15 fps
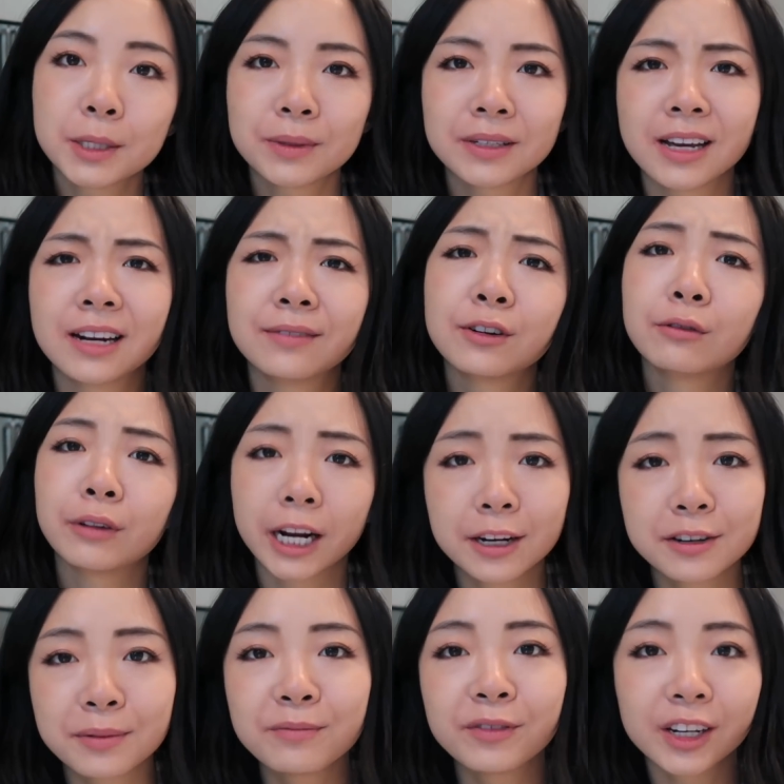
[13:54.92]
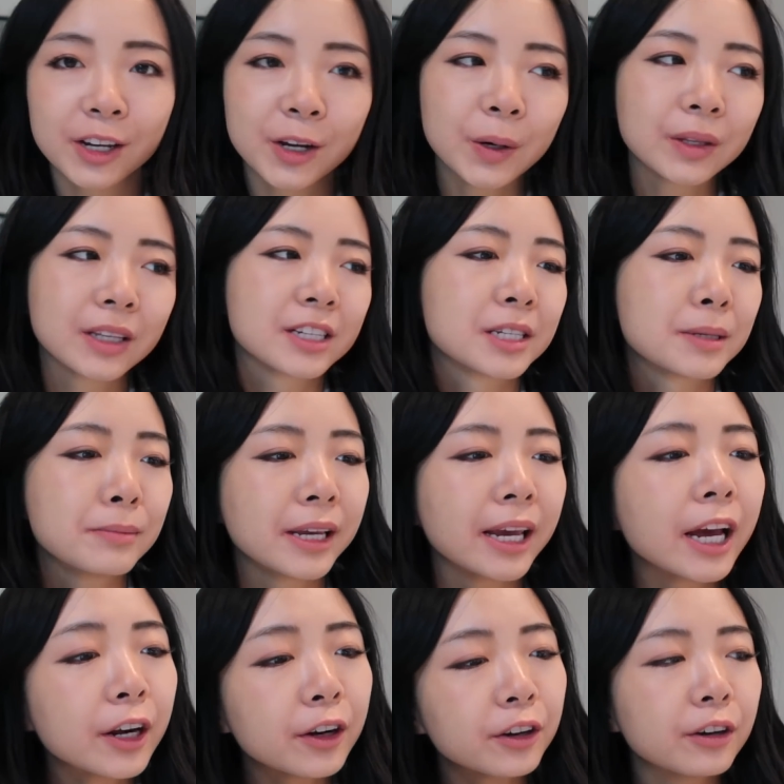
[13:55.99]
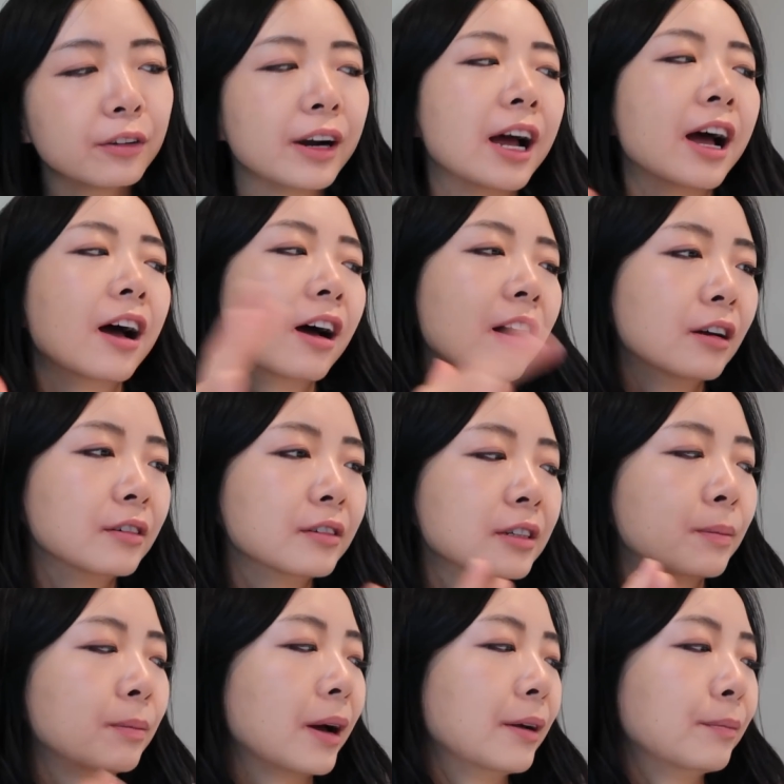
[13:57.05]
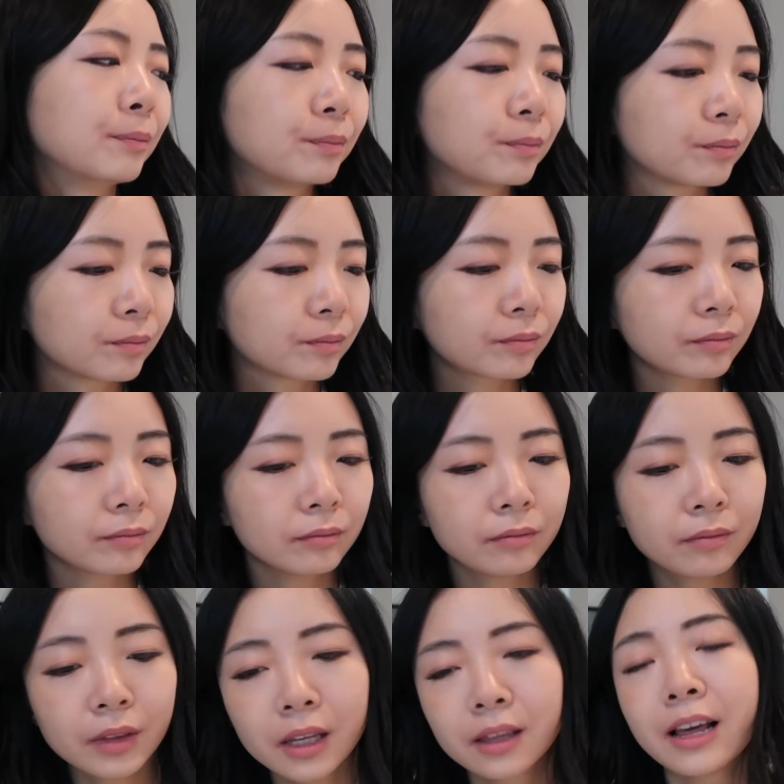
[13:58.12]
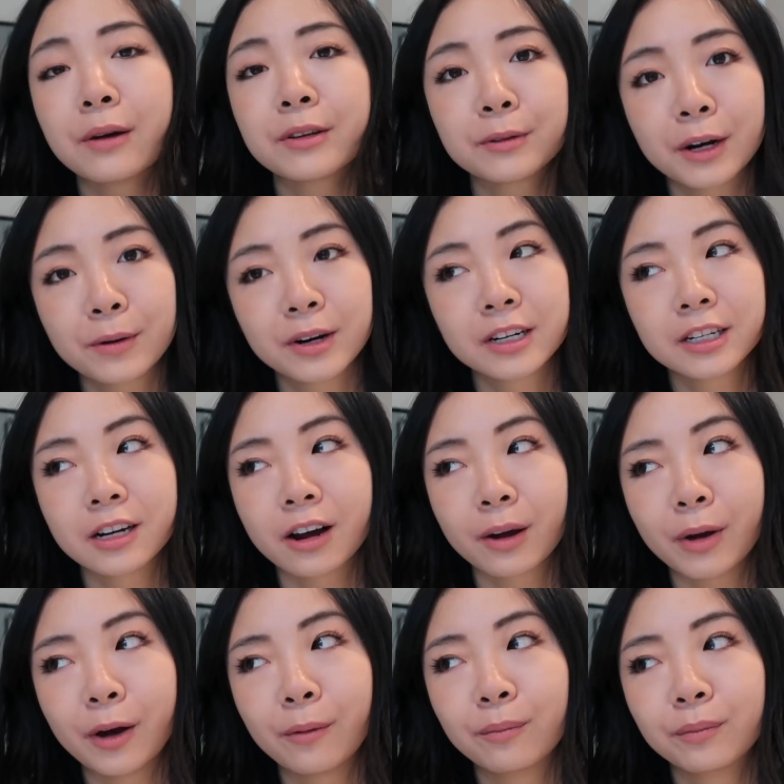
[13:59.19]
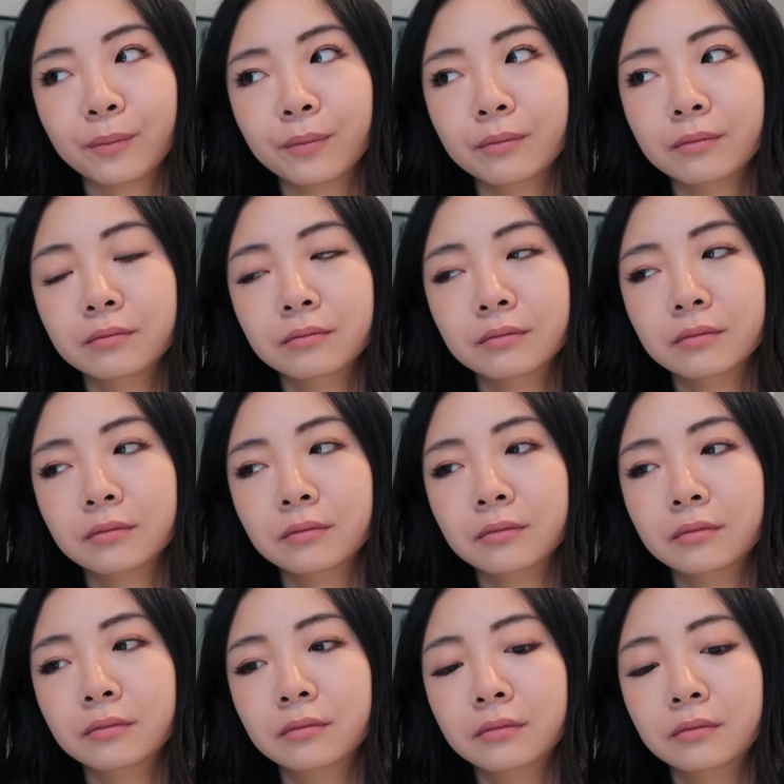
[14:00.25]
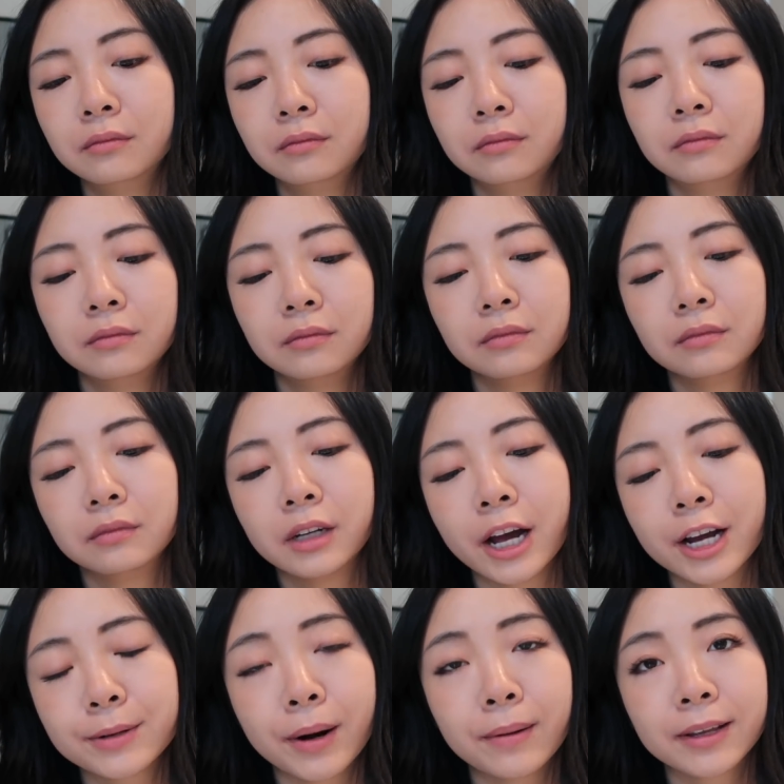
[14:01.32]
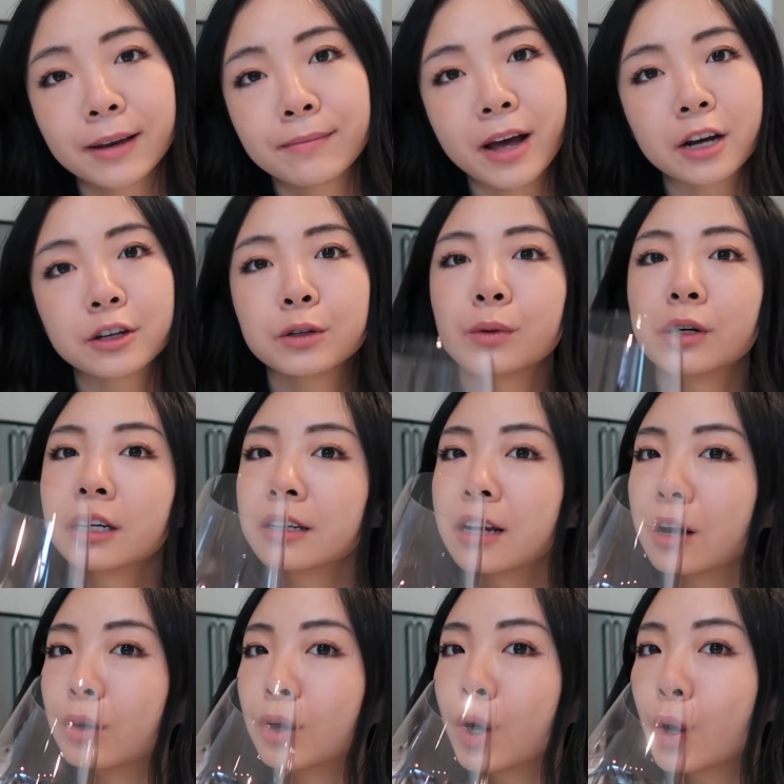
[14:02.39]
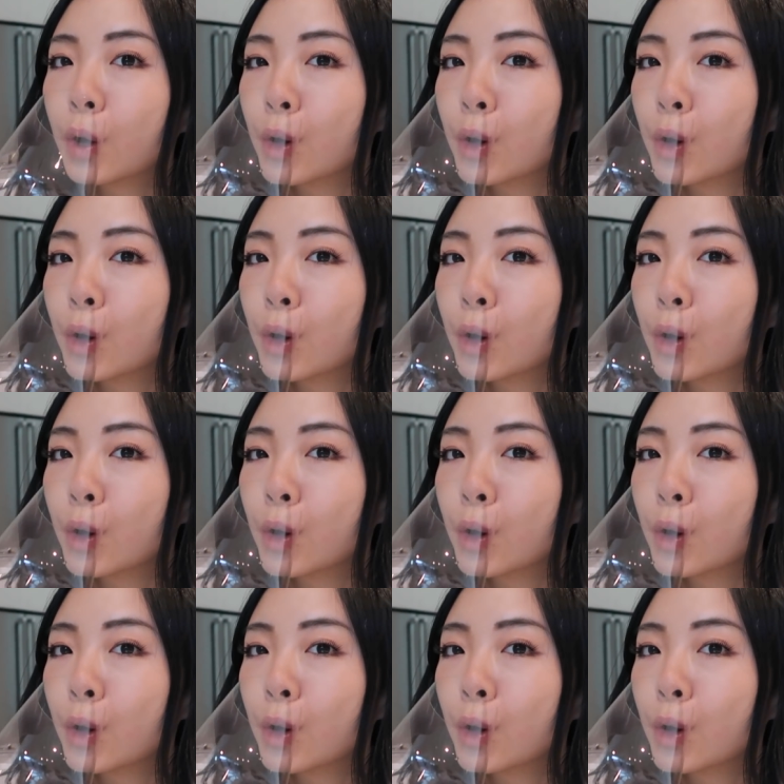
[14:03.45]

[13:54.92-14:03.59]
this was kind of a random video that just meandered around, but that was what I wanted to talk about. I should probably get back to work now.